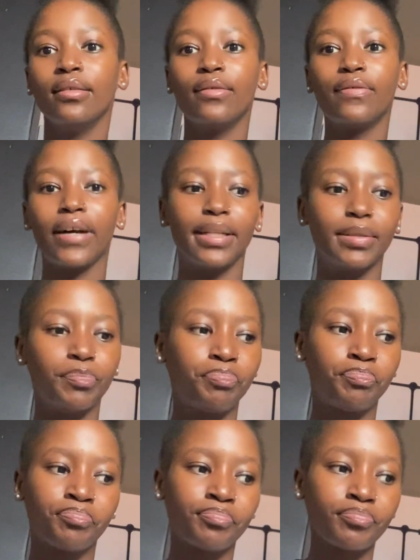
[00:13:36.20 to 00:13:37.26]
fine.
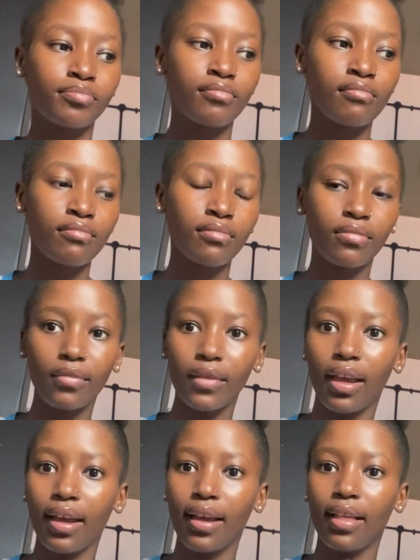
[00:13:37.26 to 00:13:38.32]

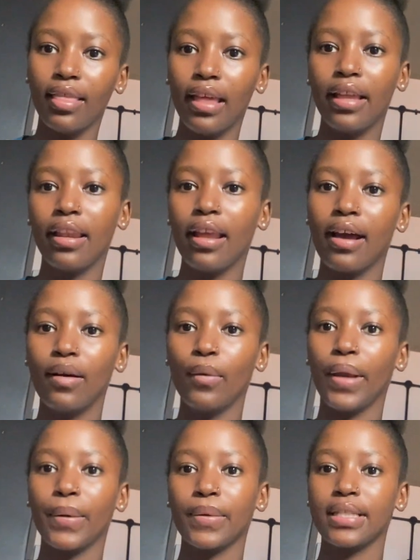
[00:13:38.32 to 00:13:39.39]
And then when
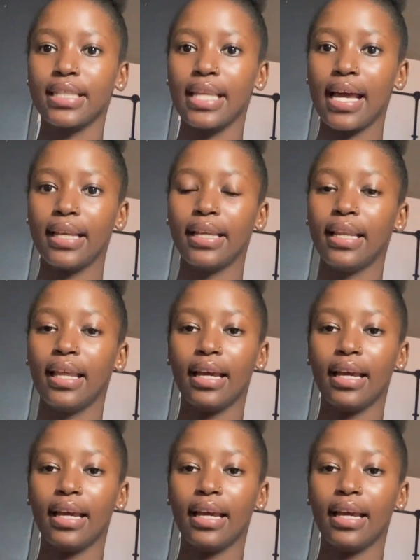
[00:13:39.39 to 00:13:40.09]
I was done,